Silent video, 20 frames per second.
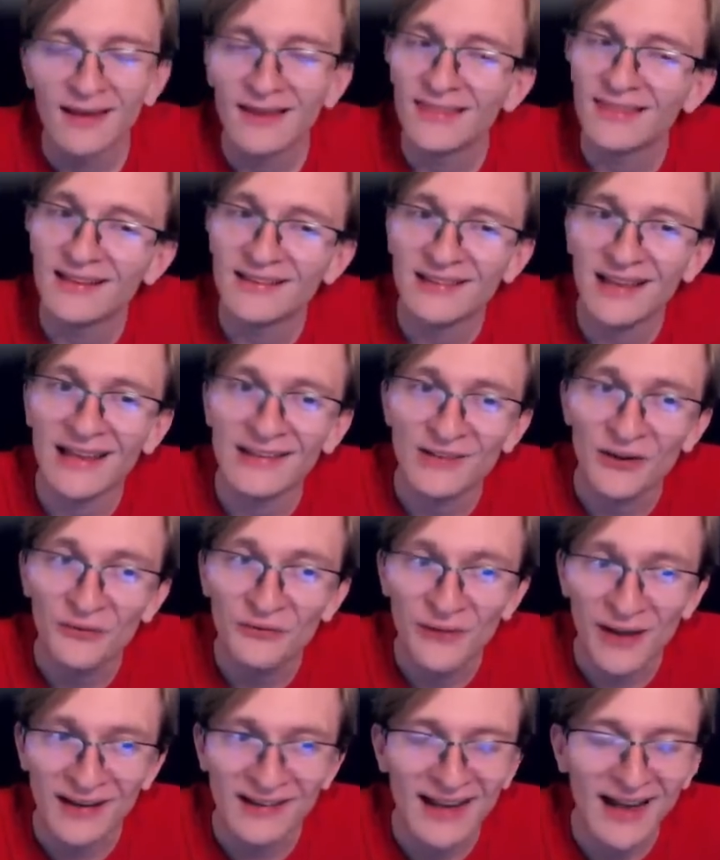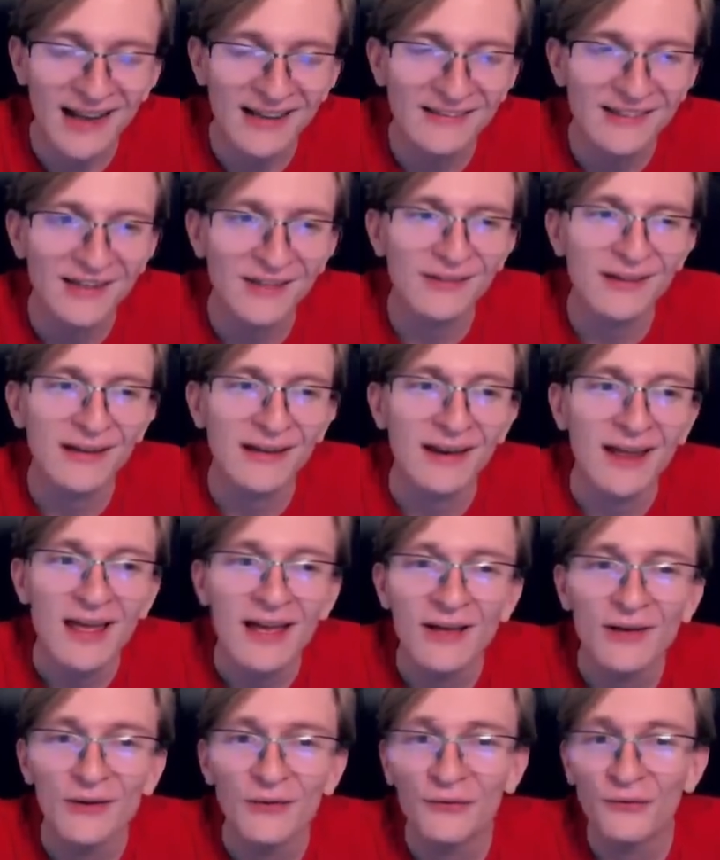This is a fantastic lead.
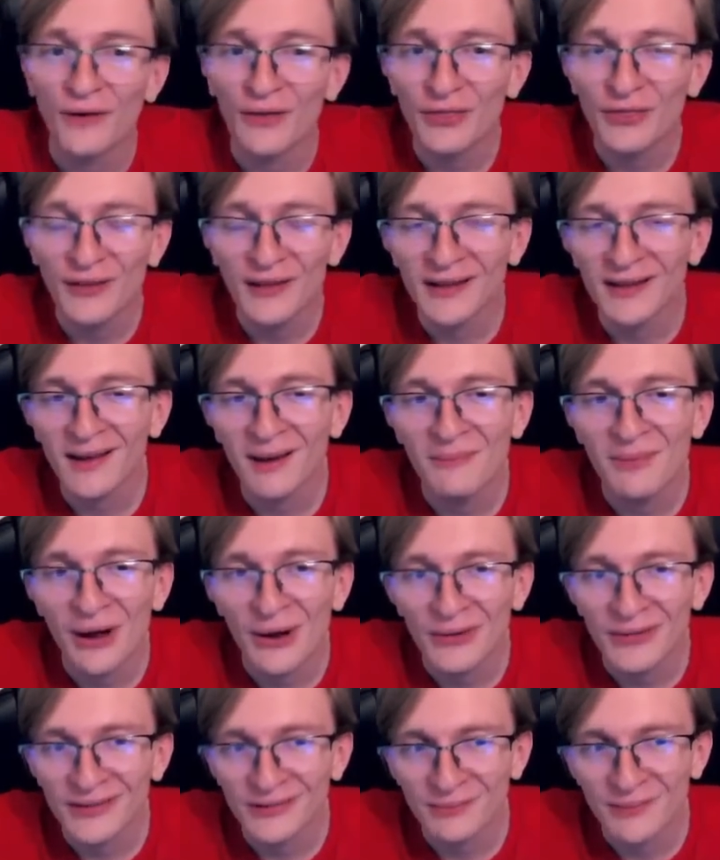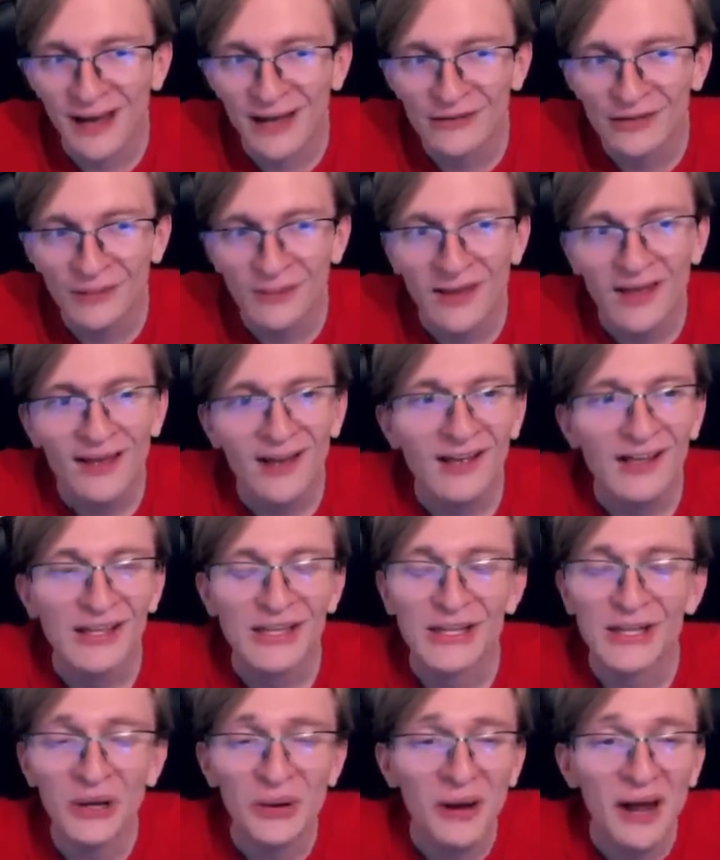One thing about this matchup,
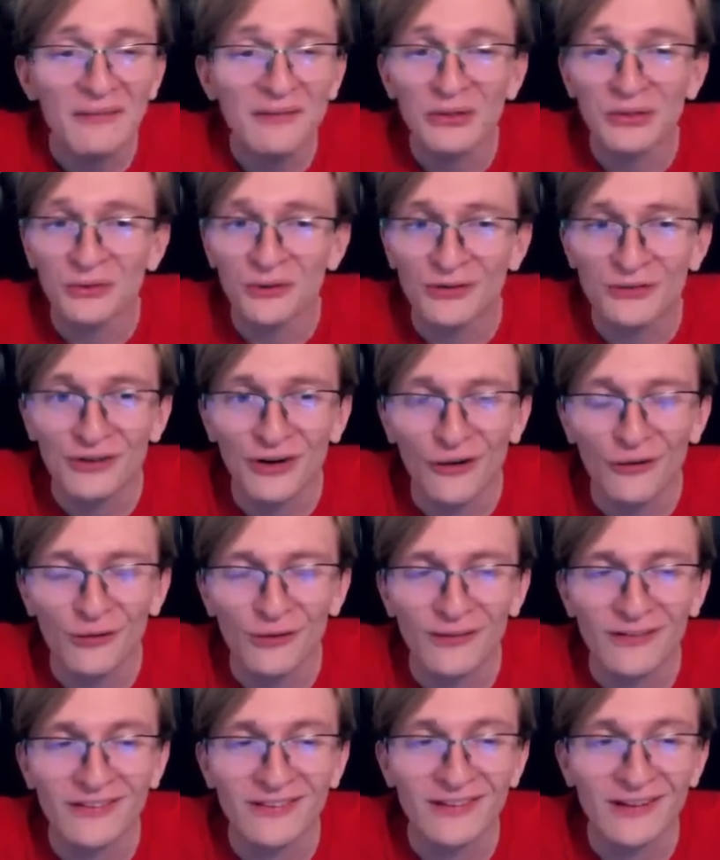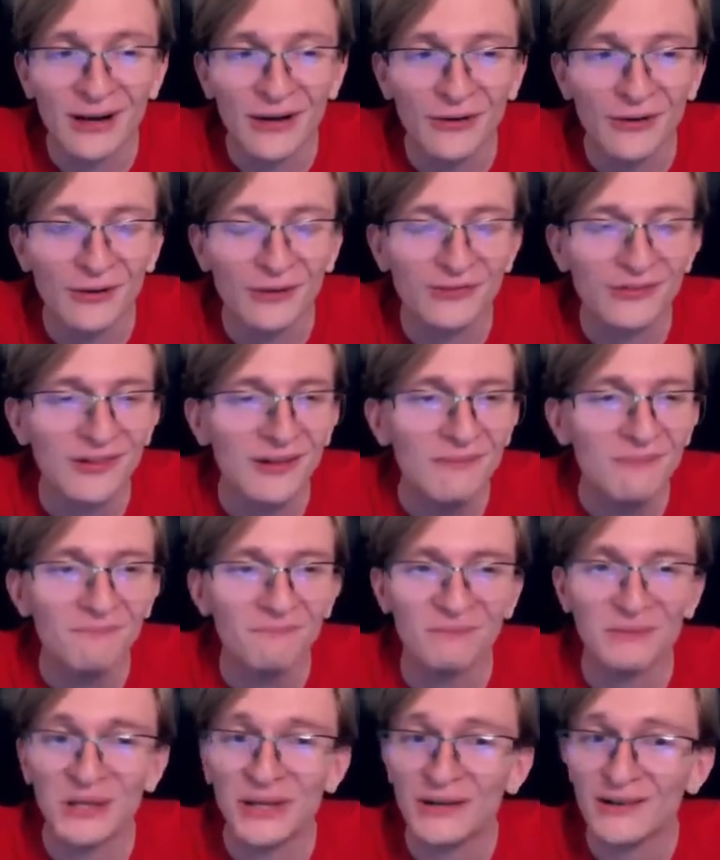you don't have to throw a charge move as the Gyarados.
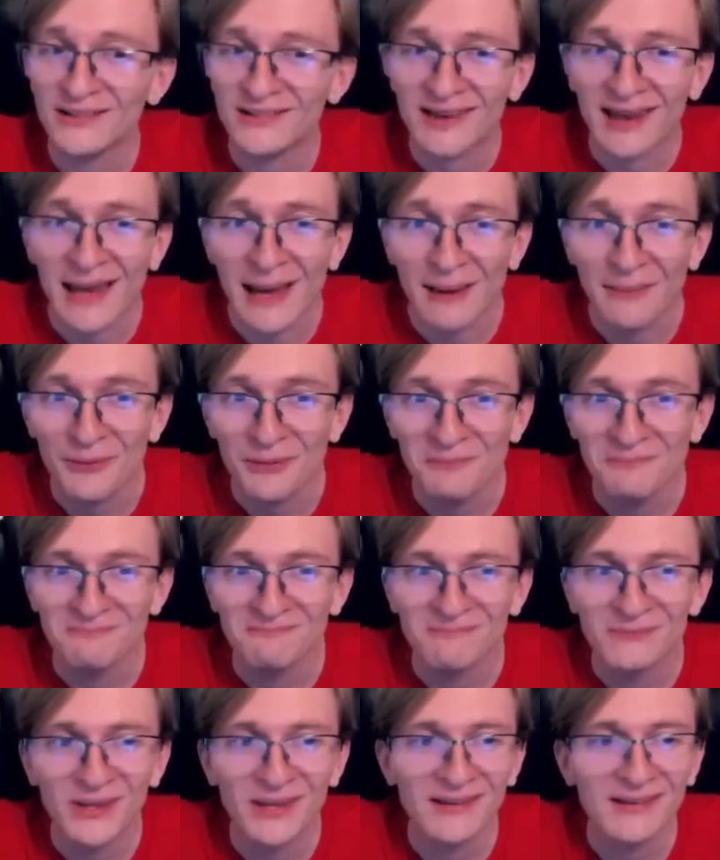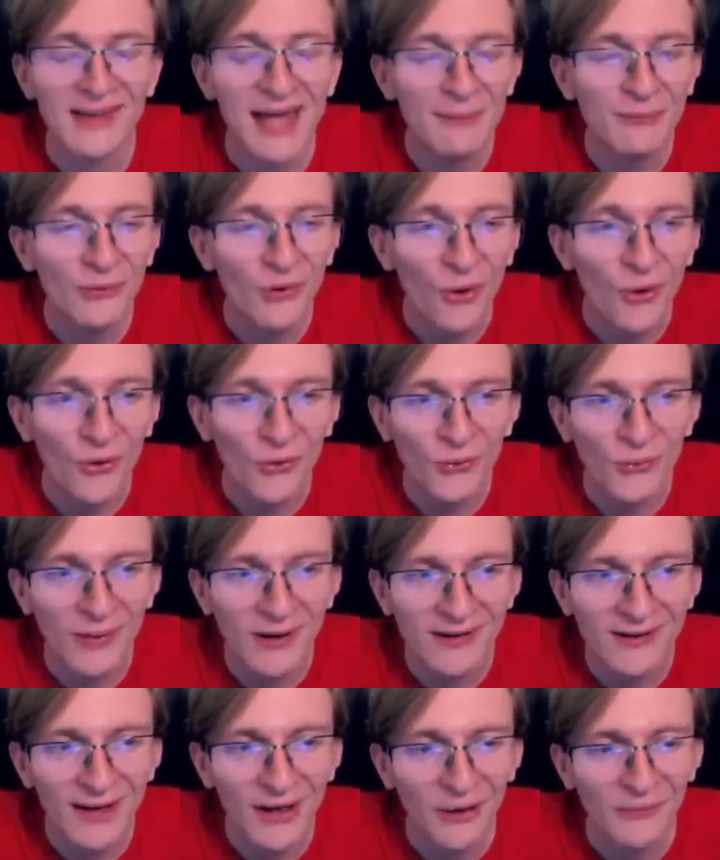You just tap. You can tap it all the way
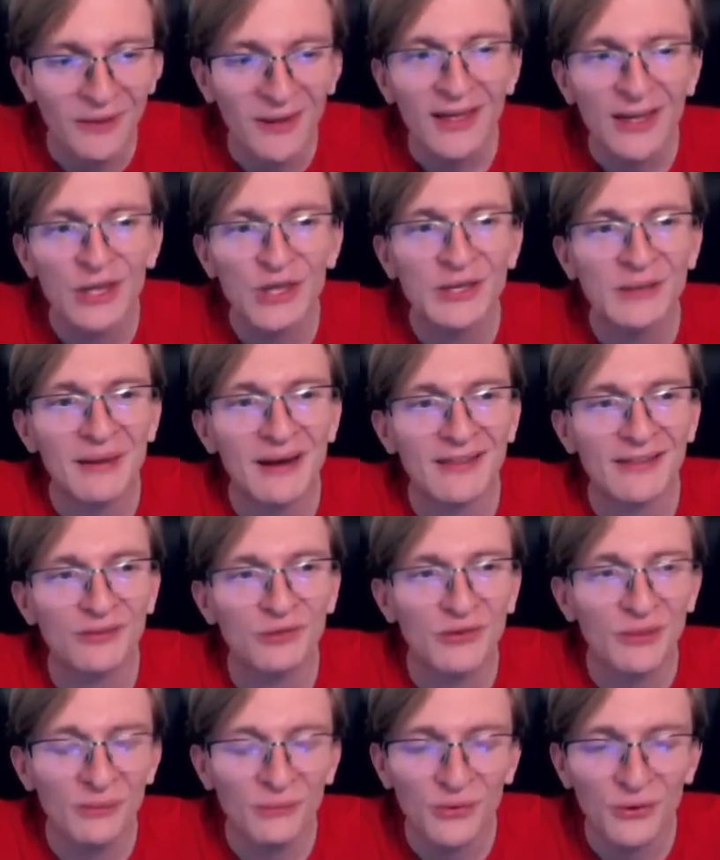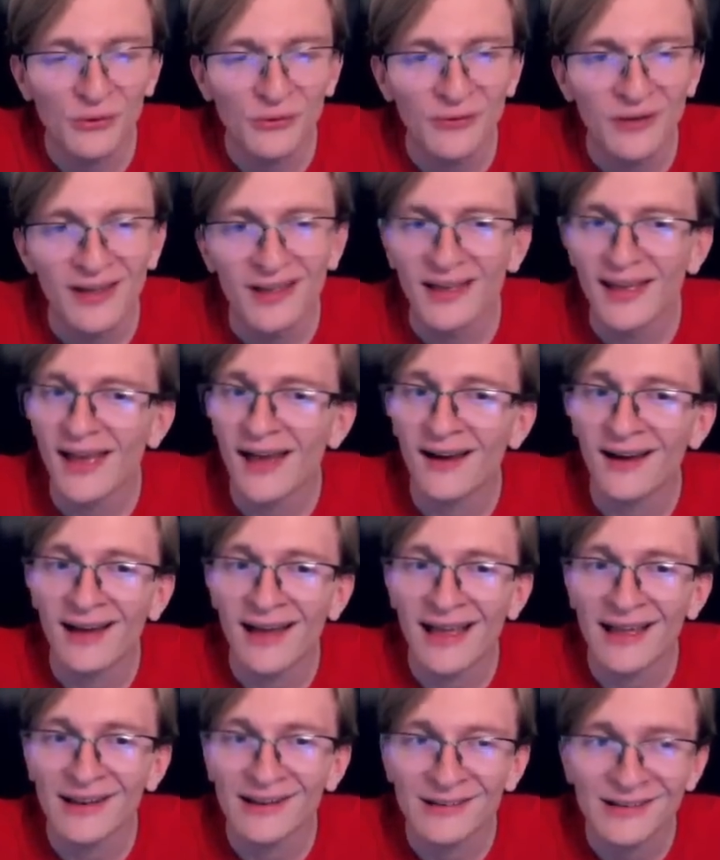down. You come out of this with a move,
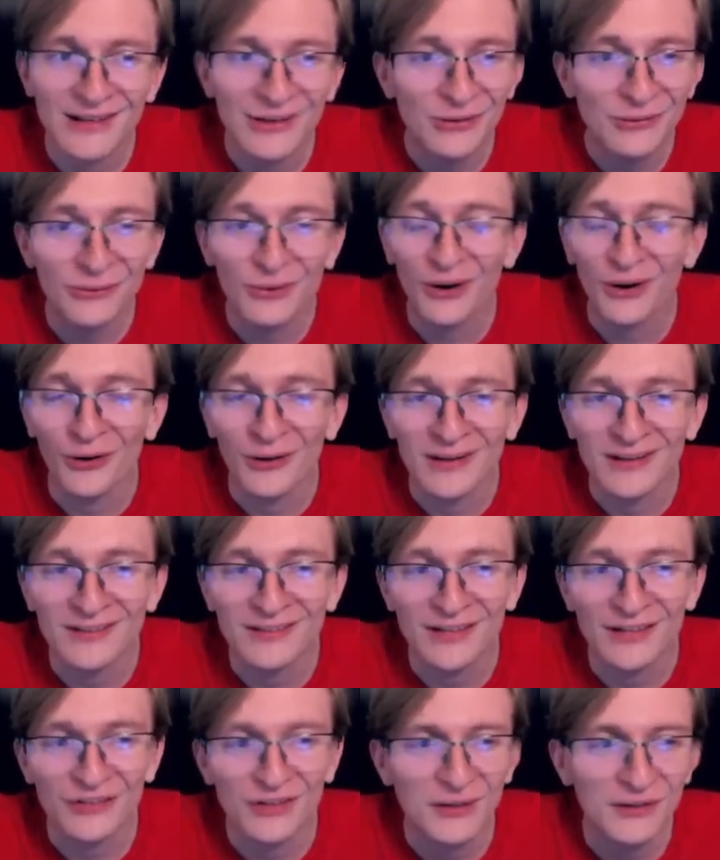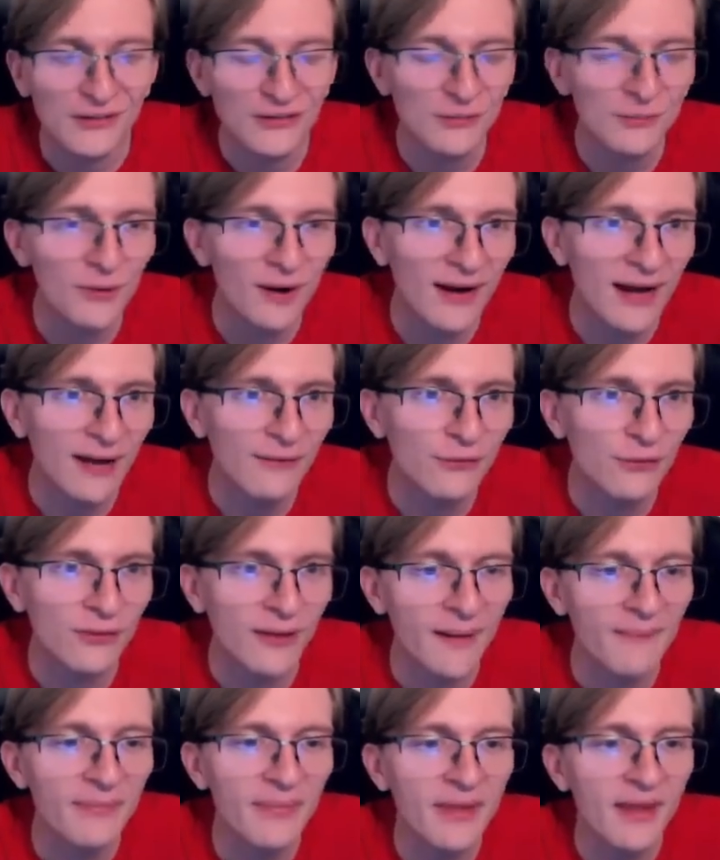and you are in such a good spot after
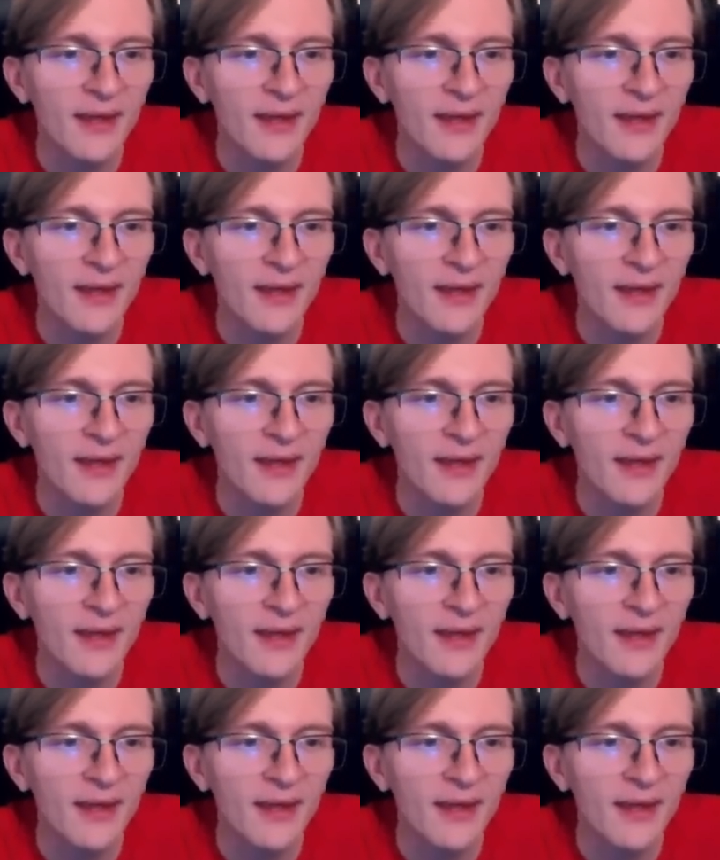that.